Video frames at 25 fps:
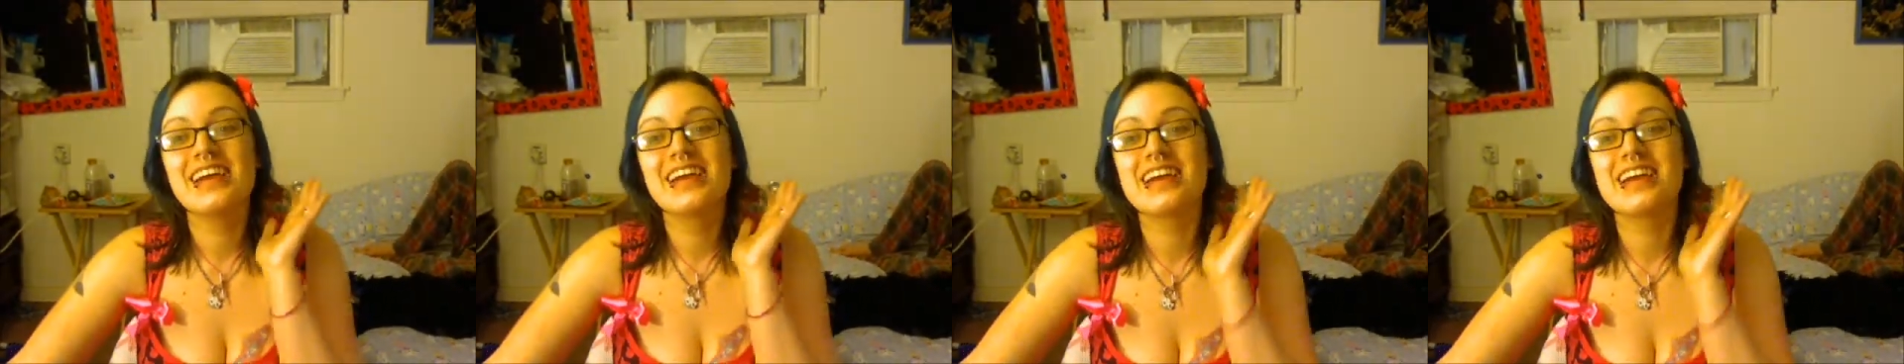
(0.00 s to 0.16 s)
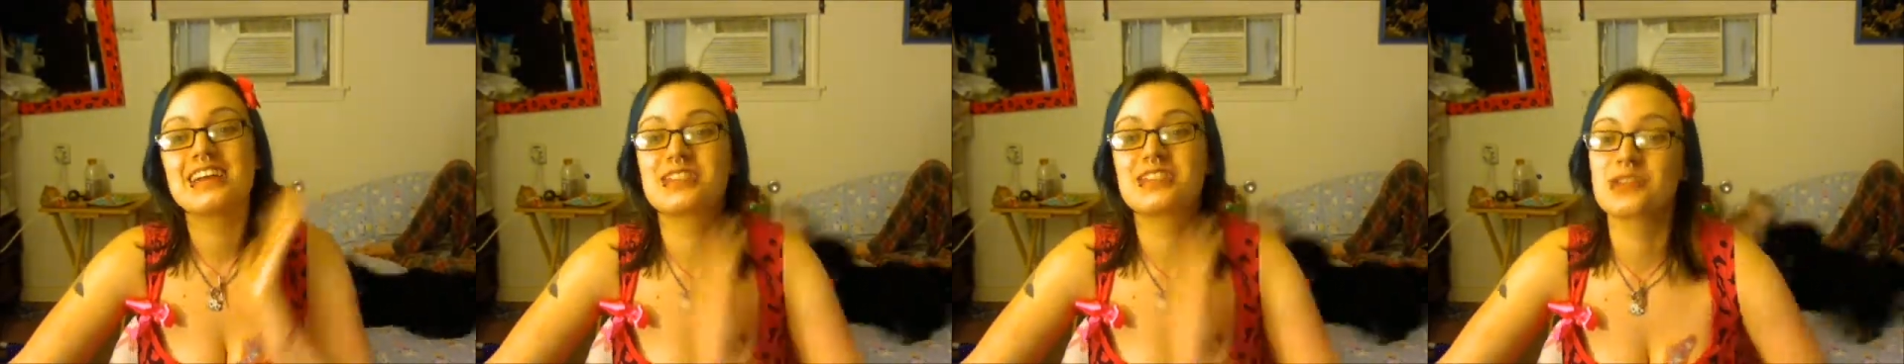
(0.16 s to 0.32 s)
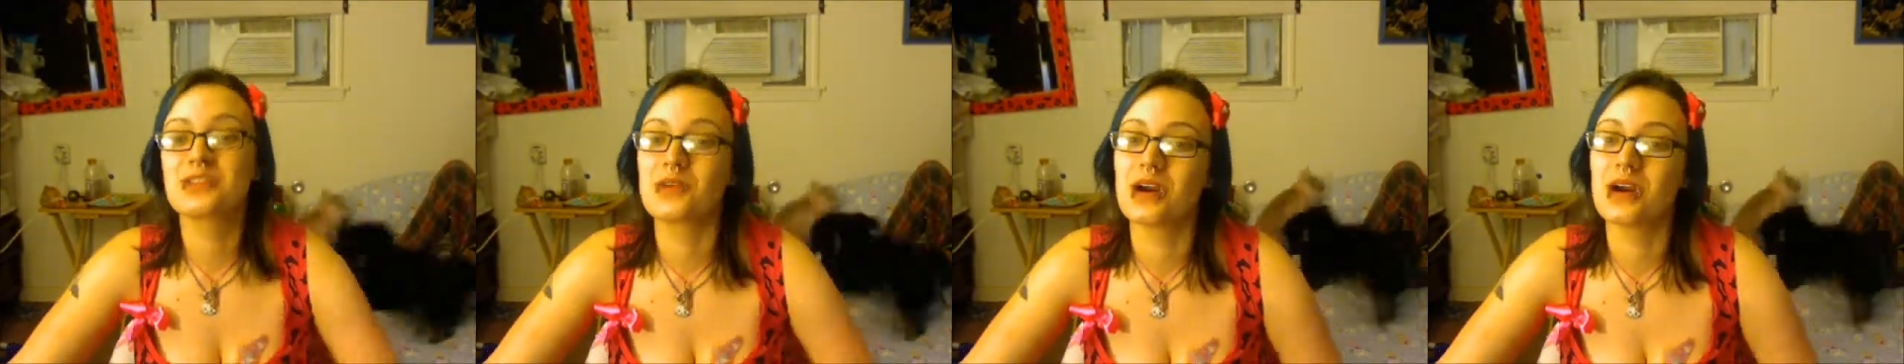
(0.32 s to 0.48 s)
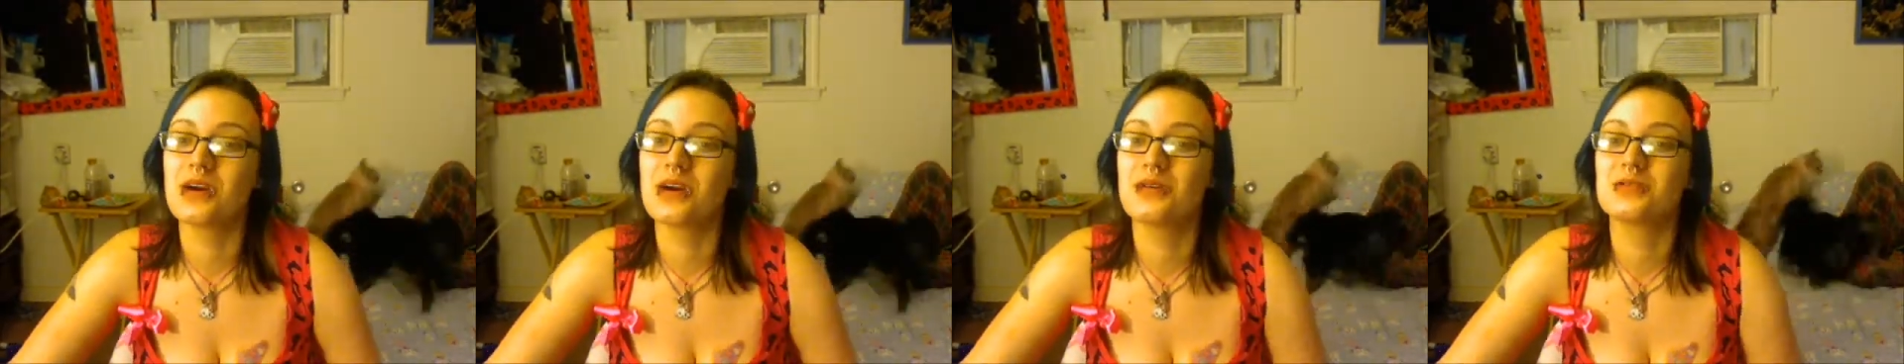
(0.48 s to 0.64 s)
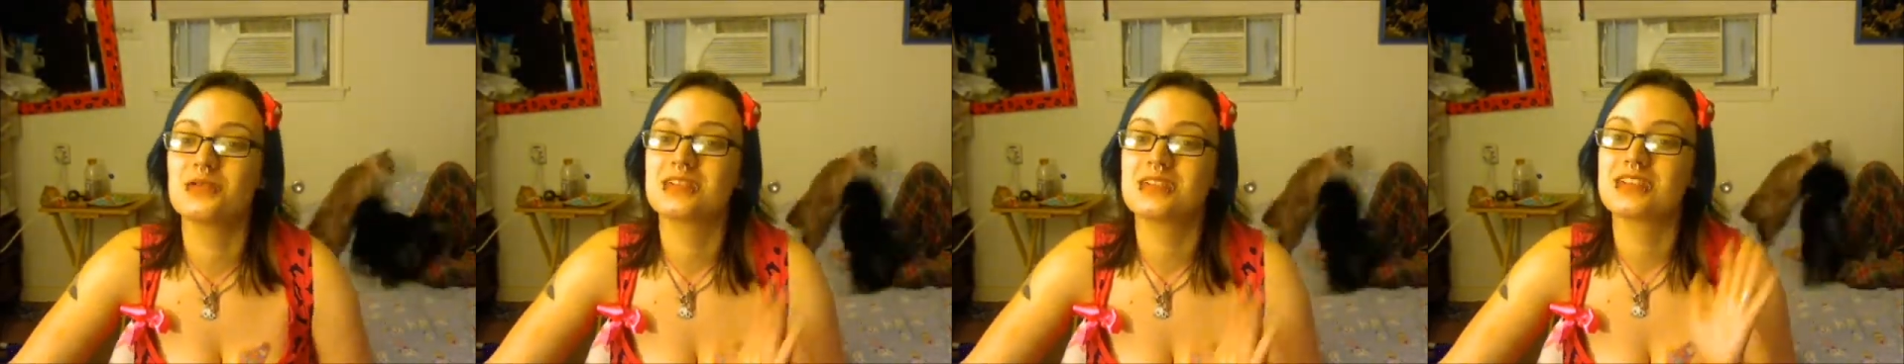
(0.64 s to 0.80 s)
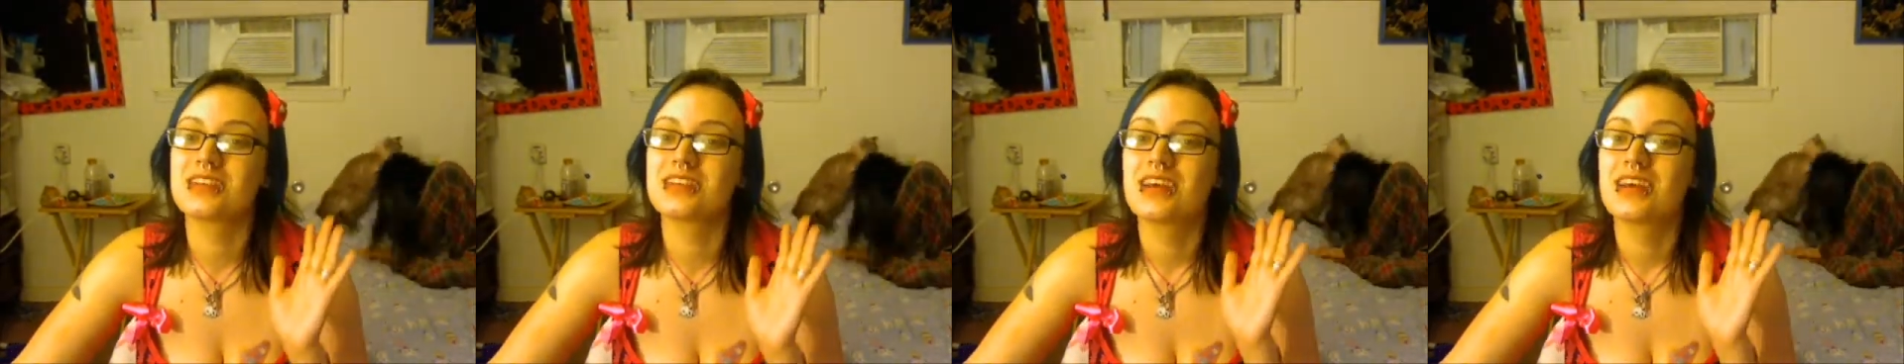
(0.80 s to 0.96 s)
It's
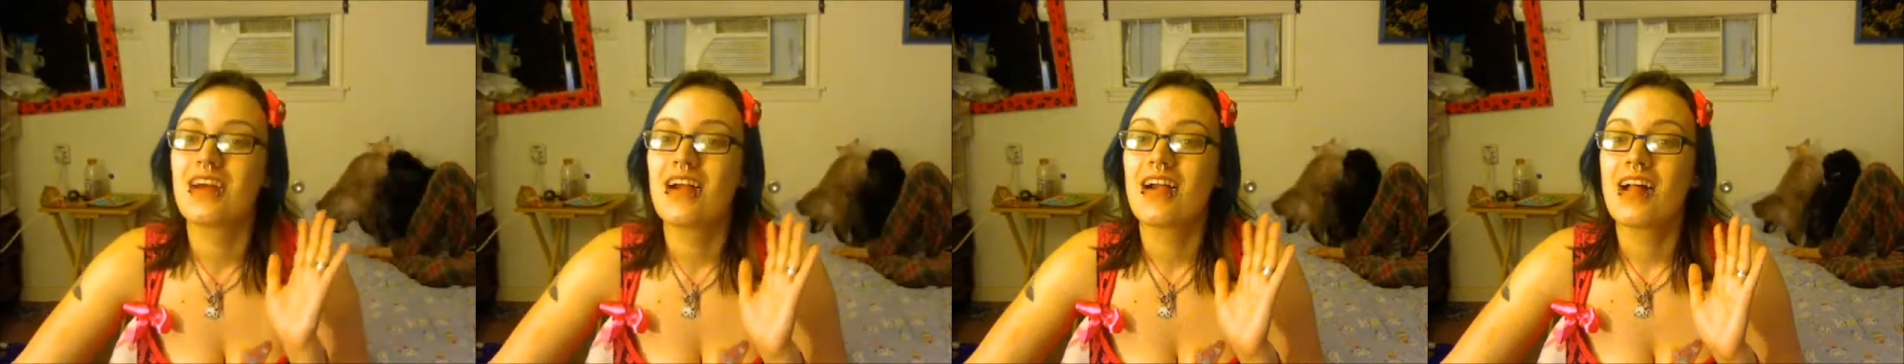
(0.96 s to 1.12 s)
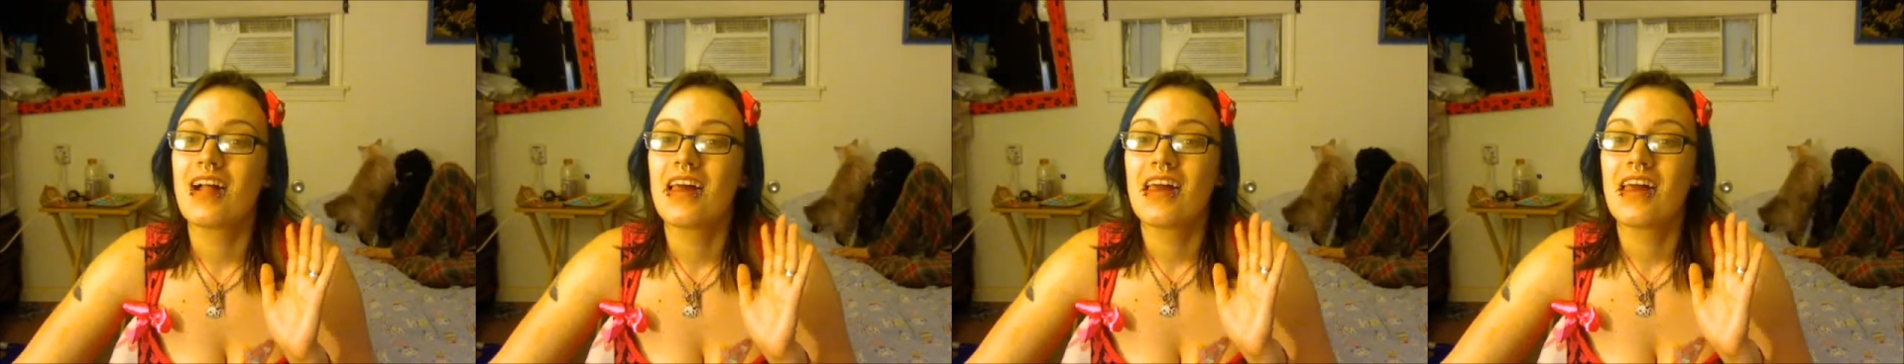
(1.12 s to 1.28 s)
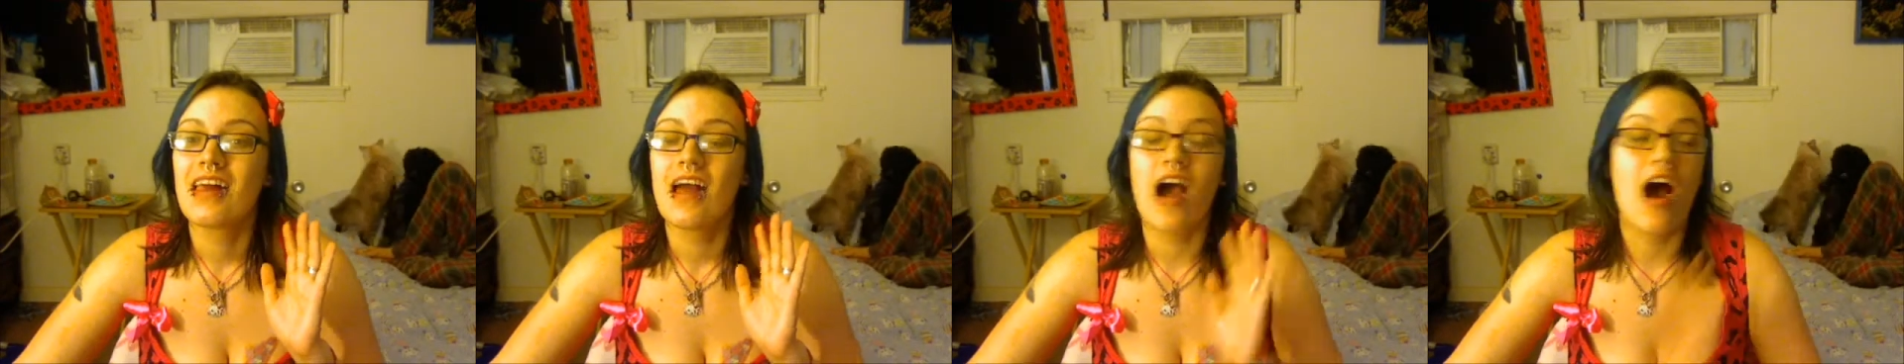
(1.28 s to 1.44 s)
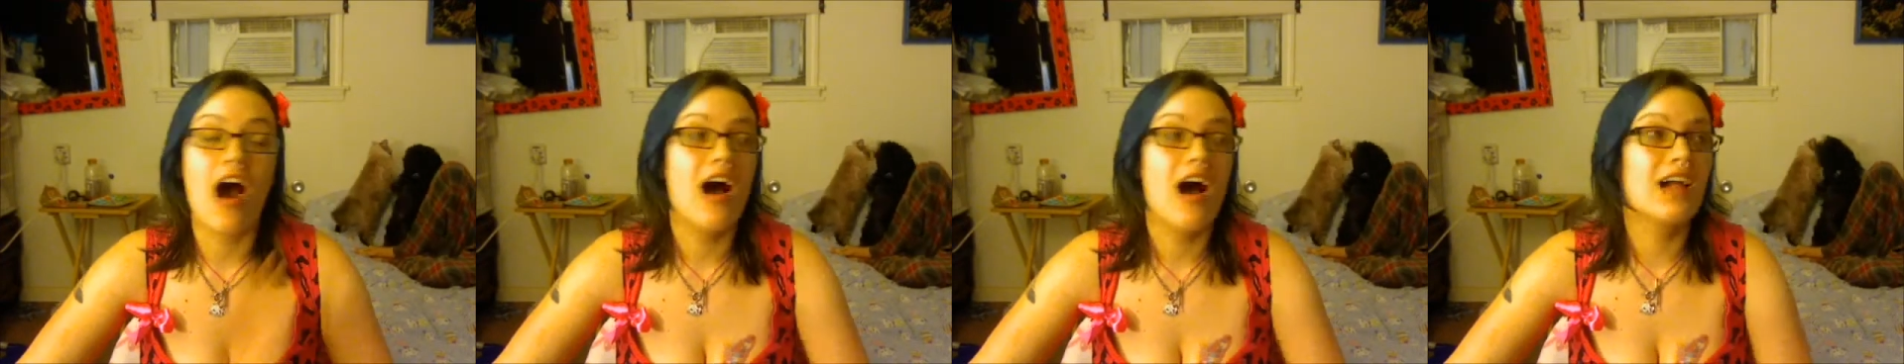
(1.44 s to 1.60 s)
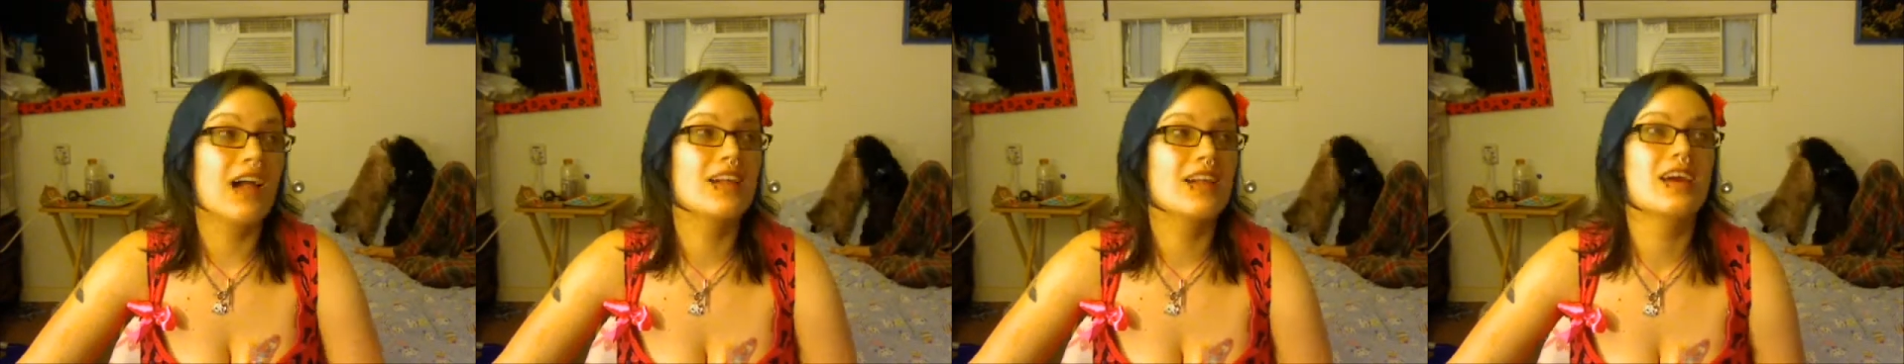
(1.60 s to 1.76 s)
gross. All